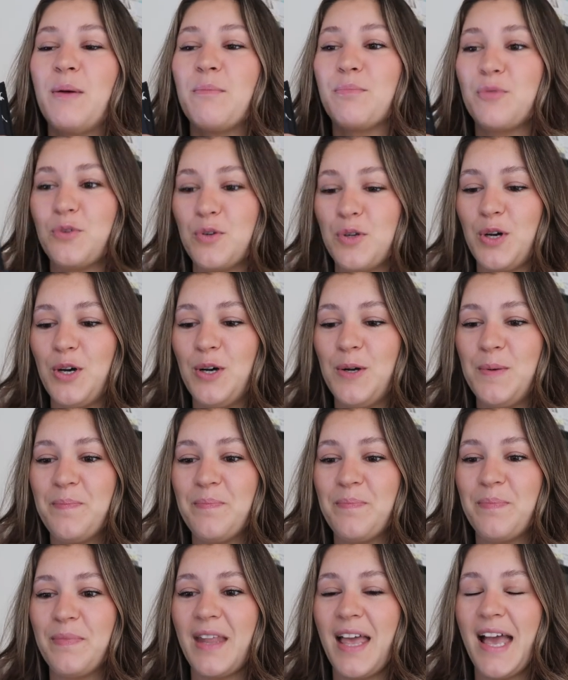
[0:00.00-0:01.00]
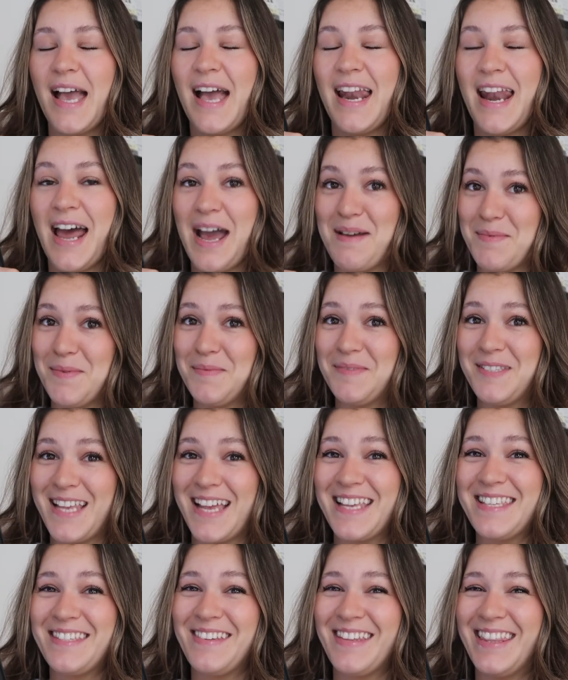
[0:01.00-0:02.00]
brutal, and I'm
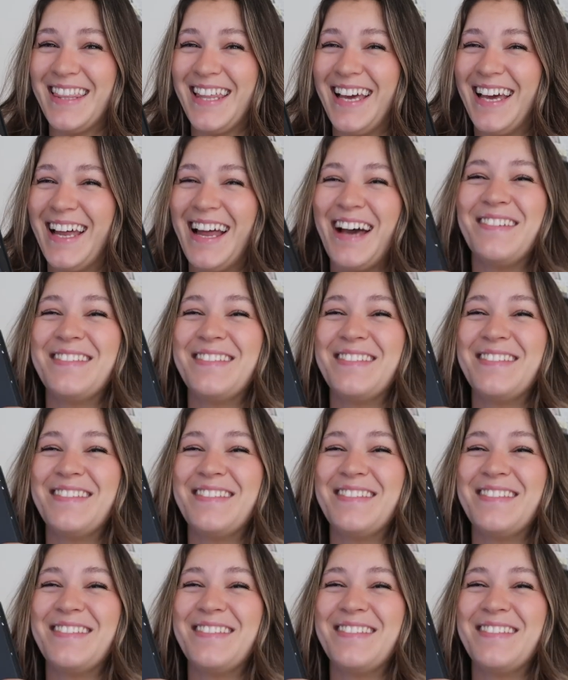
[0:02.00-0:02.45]
obsessed with it.